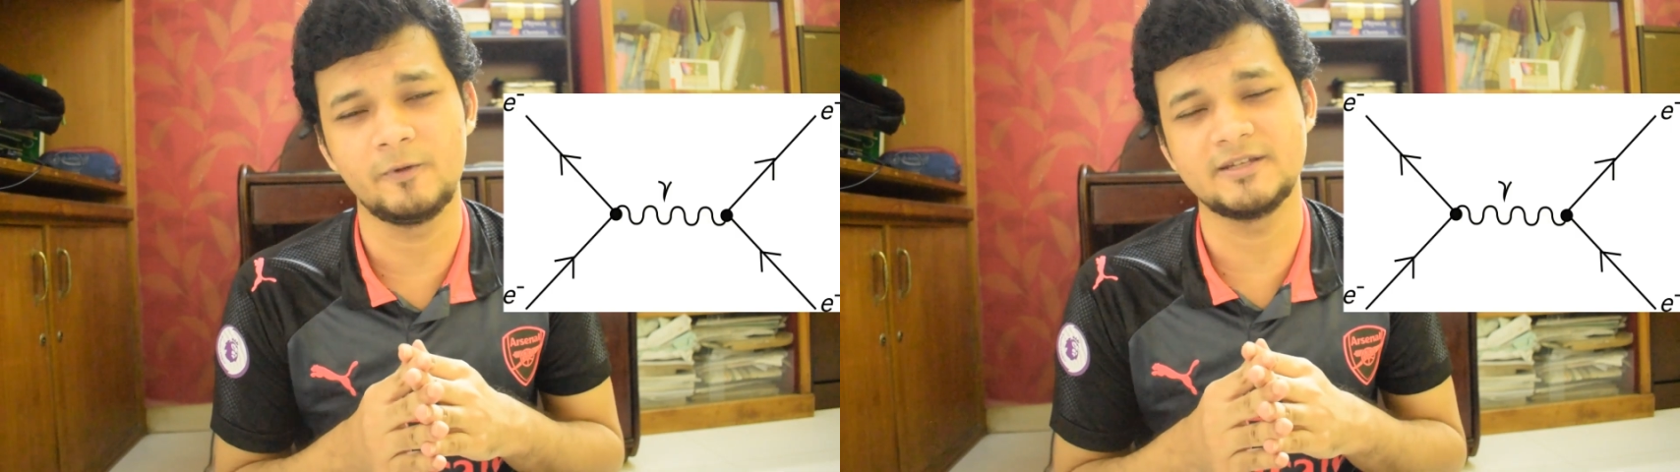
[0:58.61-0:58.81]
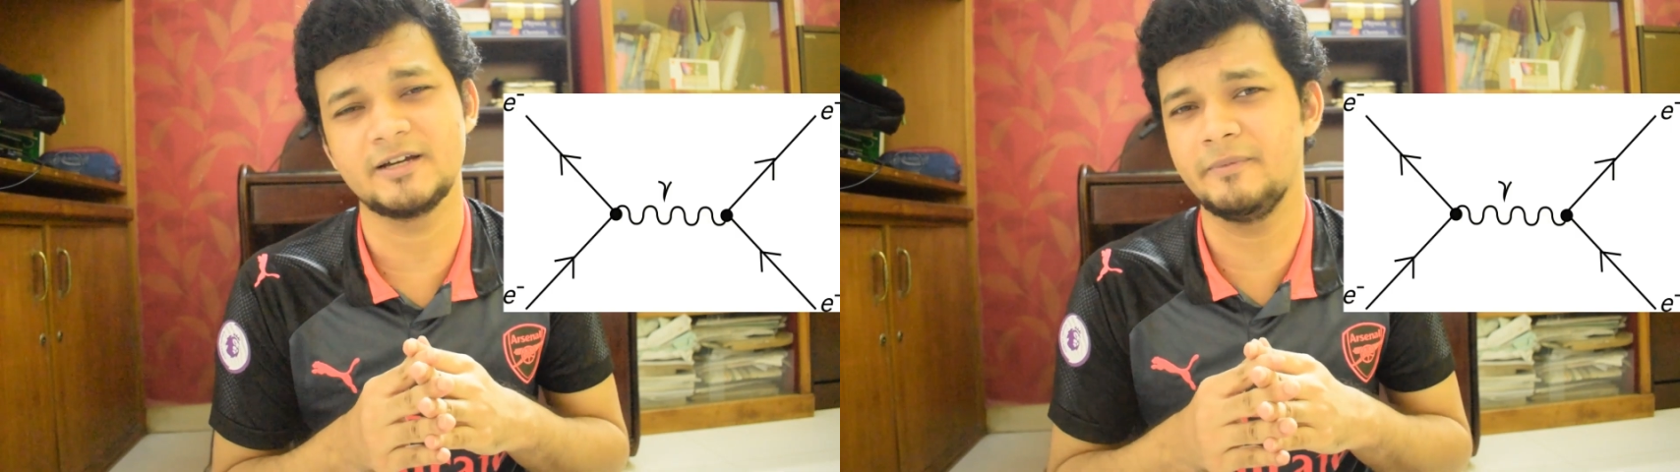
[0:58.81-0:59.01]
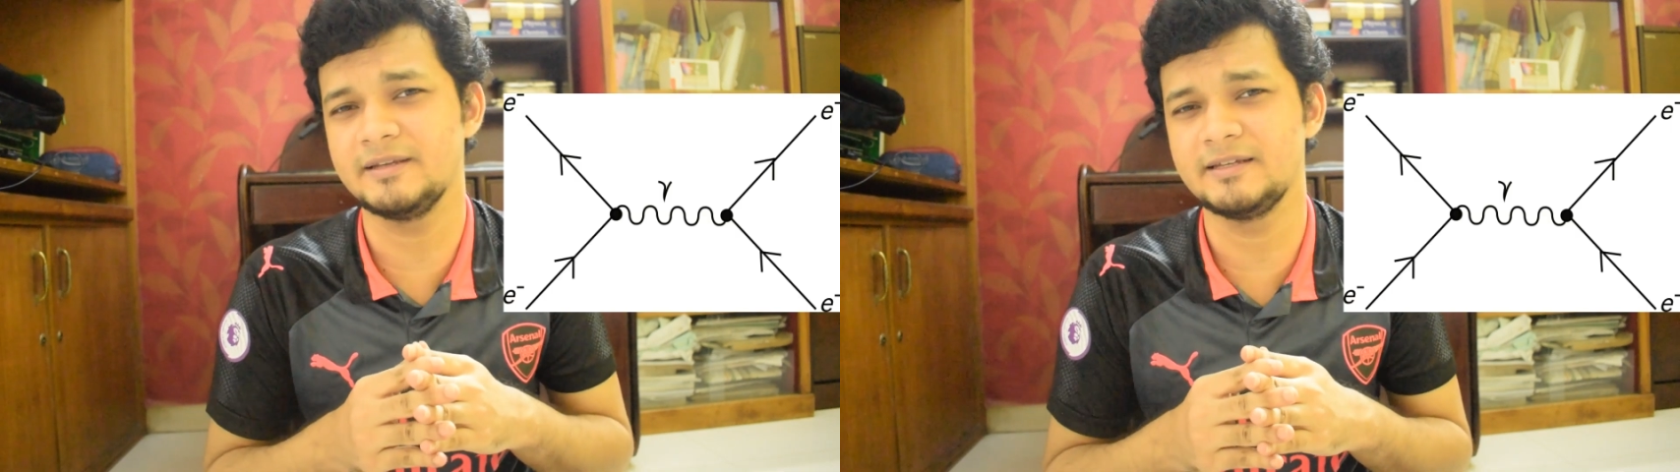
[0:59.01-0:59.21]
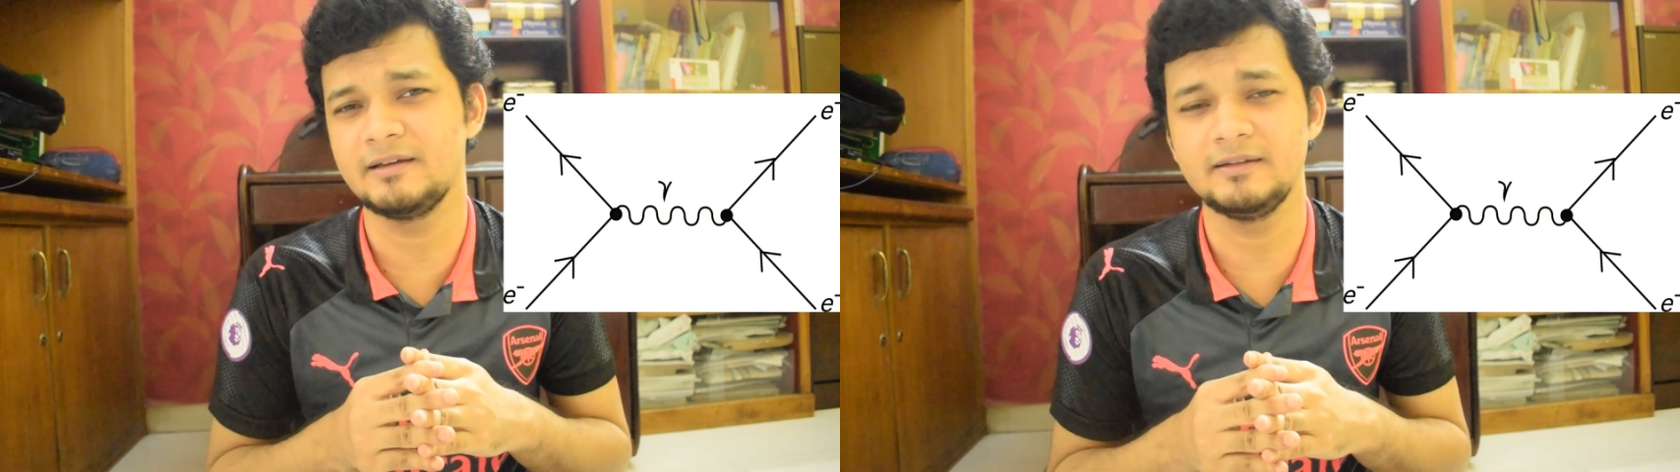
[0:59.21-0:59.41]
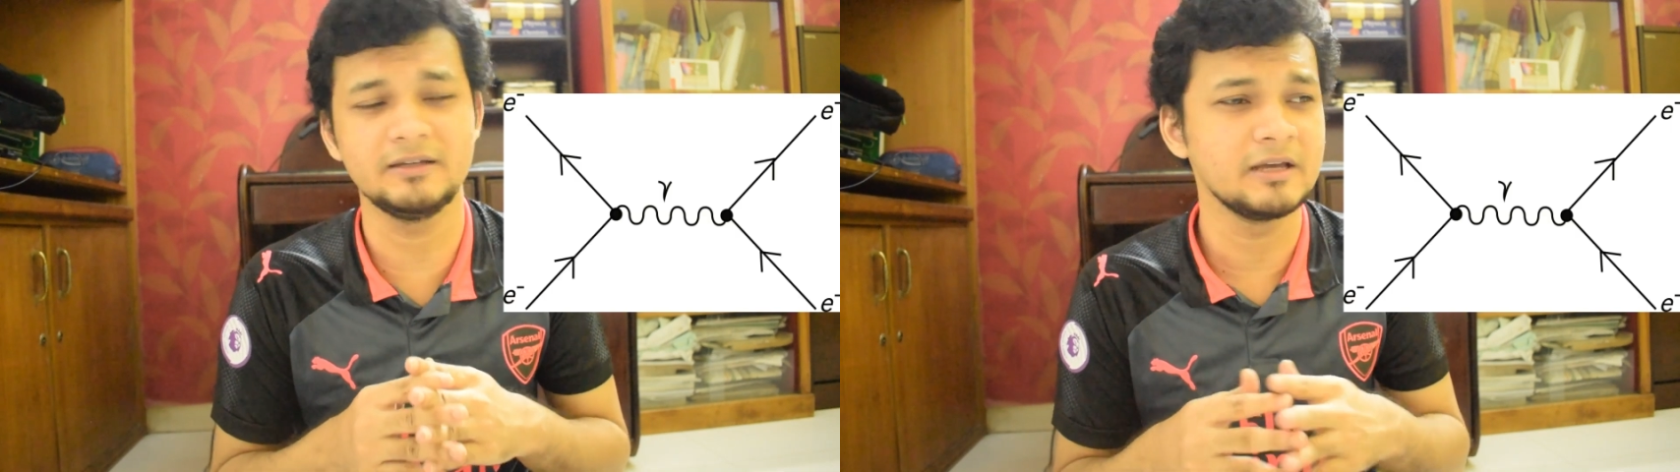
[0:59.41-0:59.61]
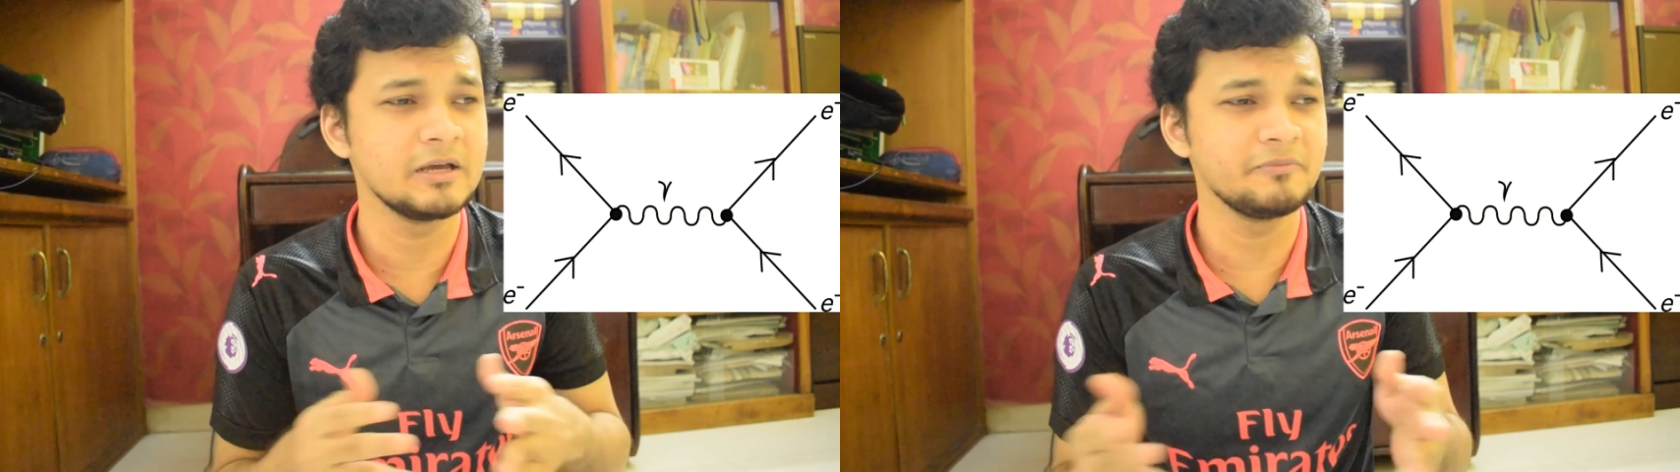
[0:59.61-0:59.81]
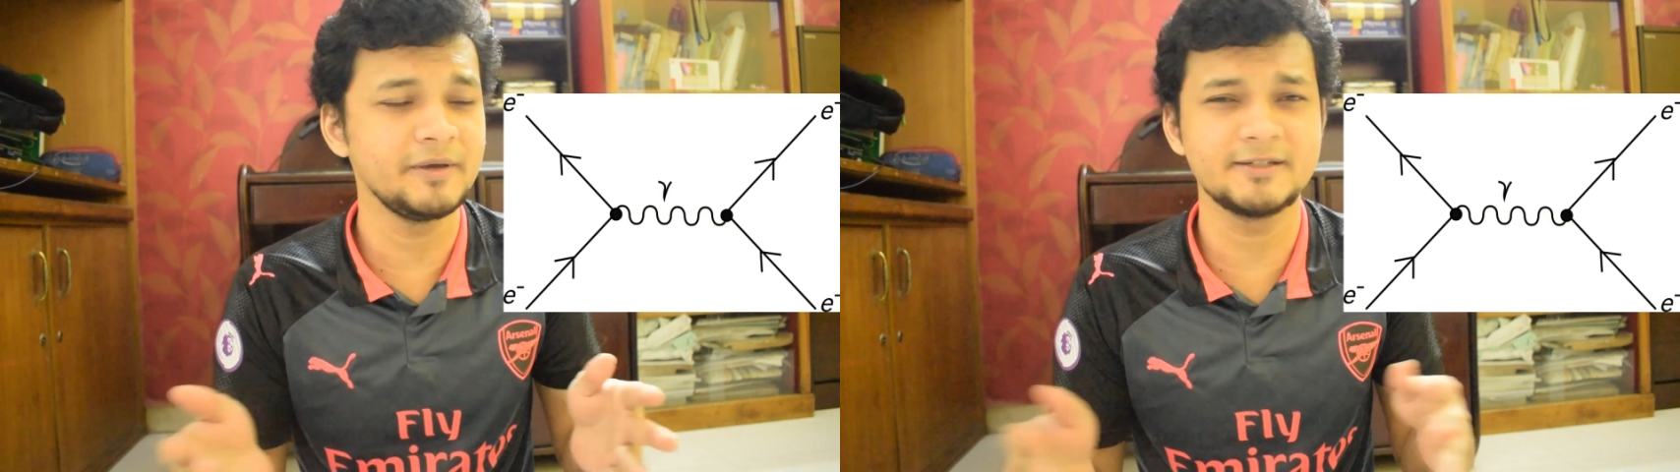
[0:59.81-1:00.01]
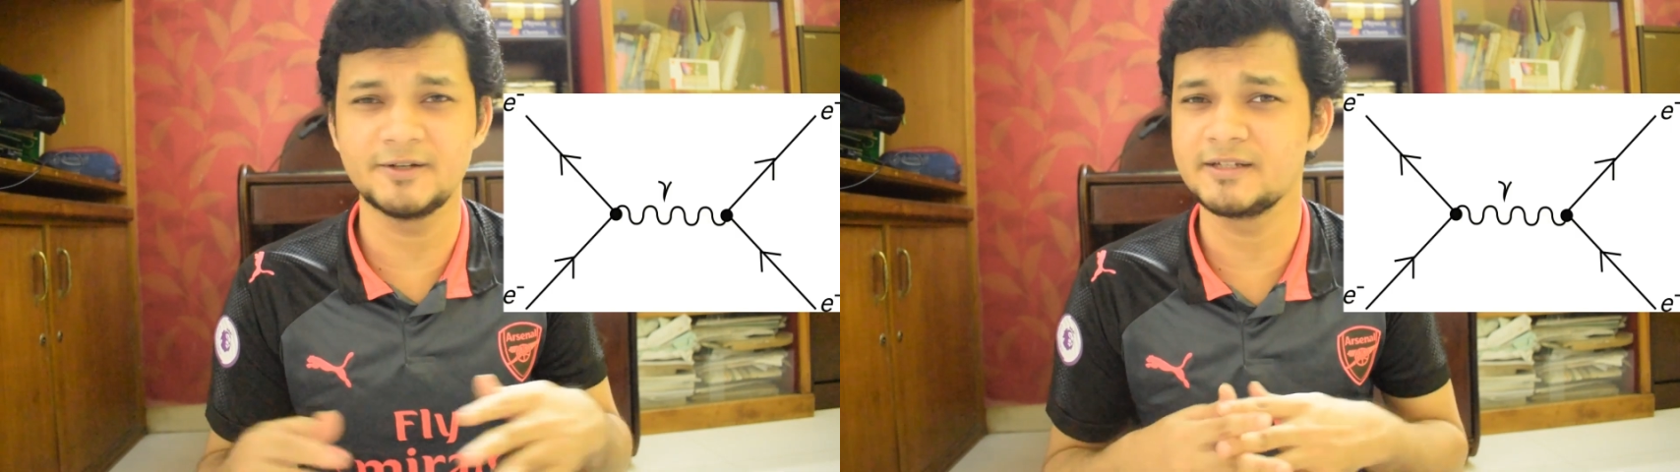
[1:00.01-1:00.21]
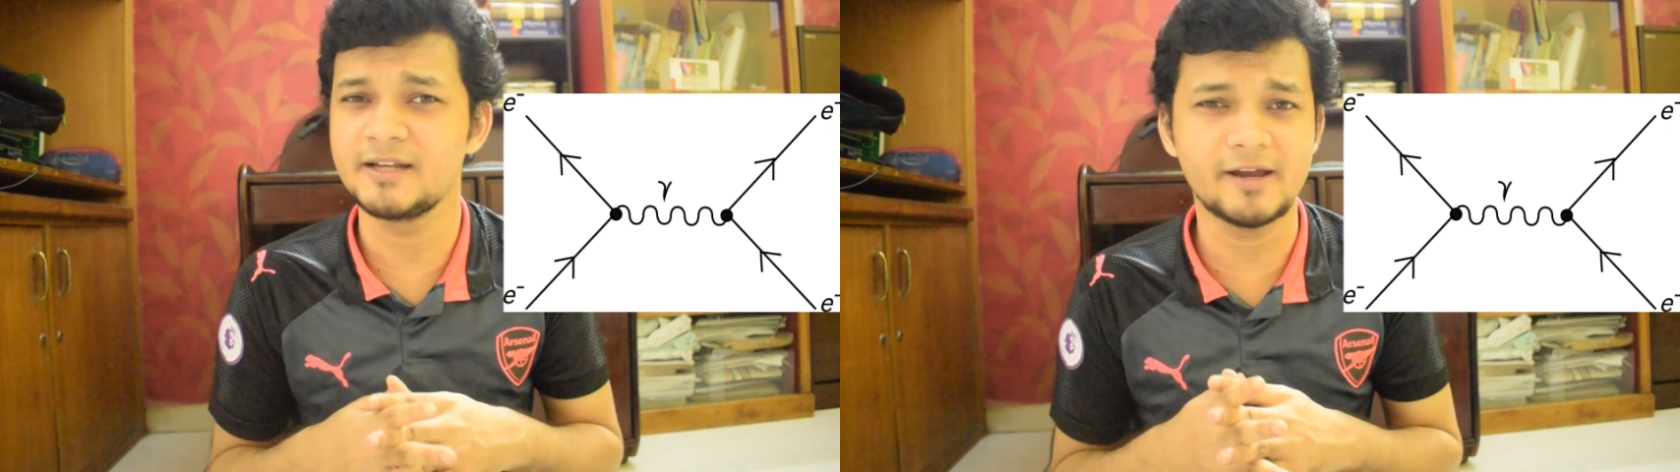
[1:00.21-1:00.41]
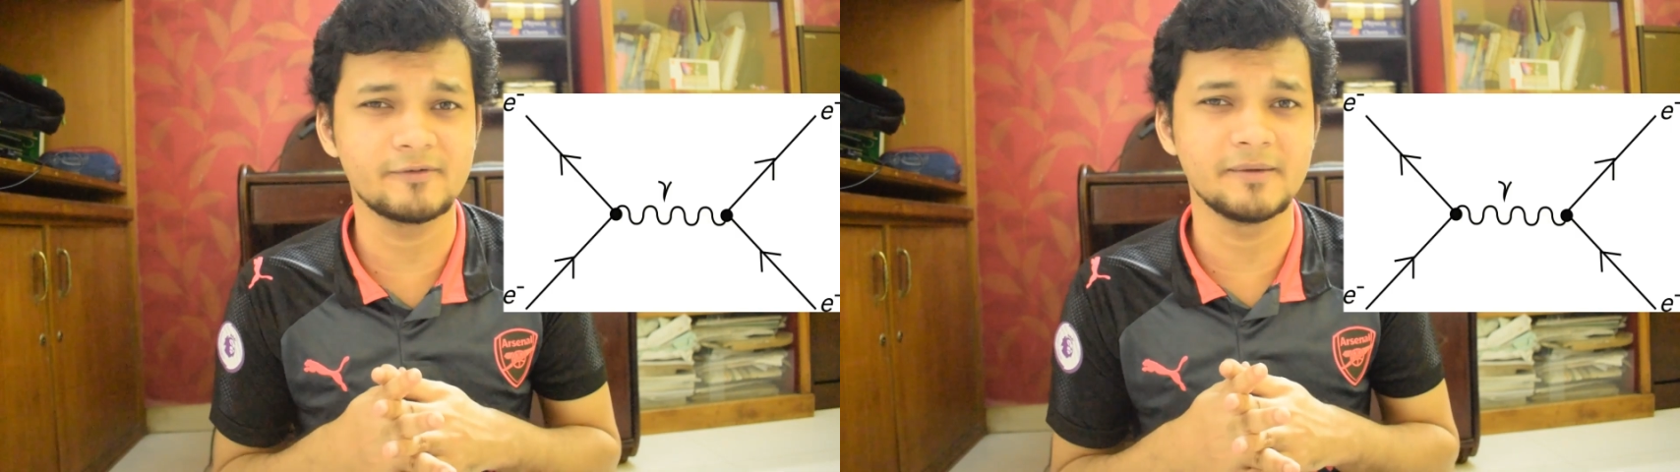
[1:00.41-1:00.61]
which are basically pictures and
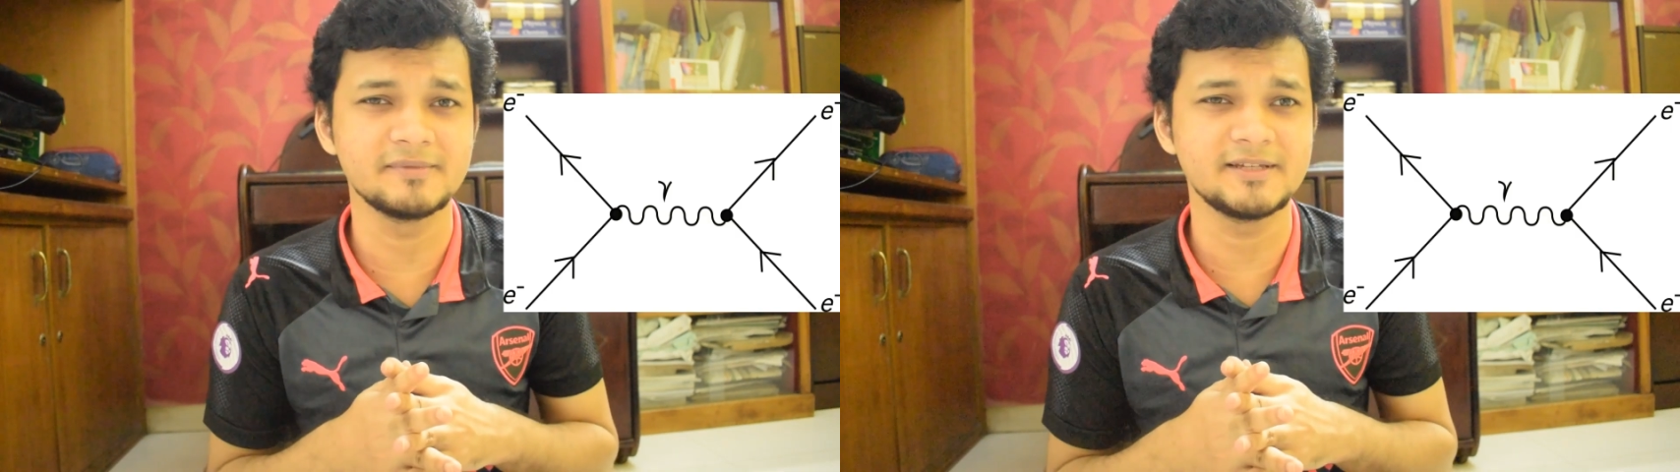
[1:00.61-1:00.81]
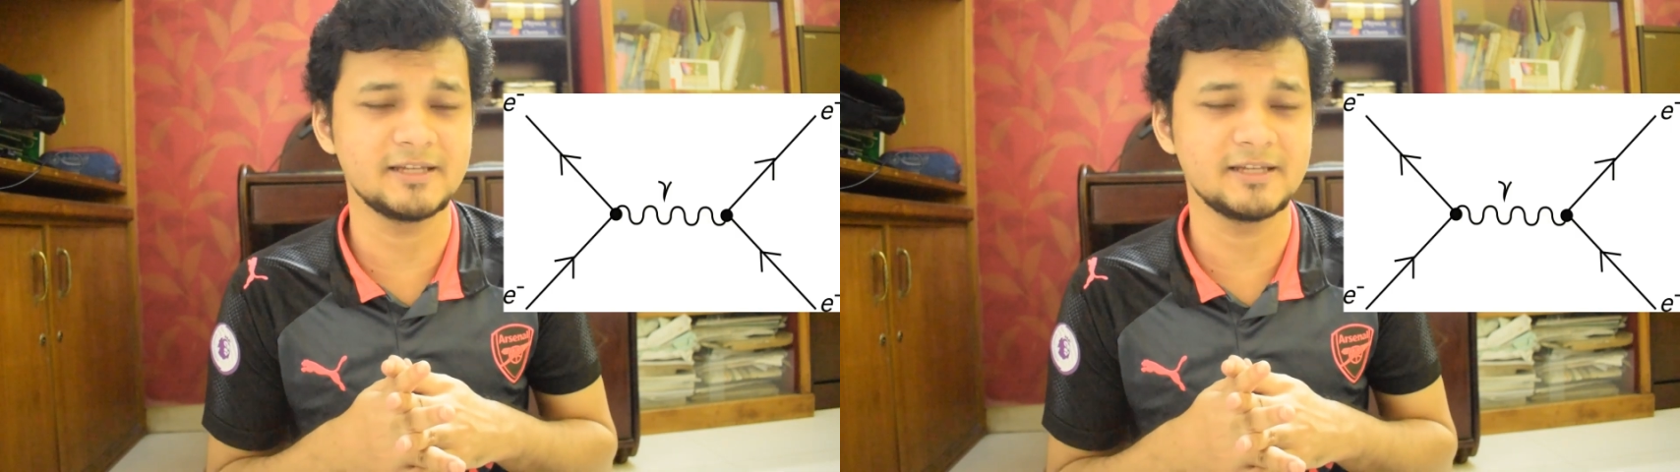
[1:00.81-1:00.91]
diagrams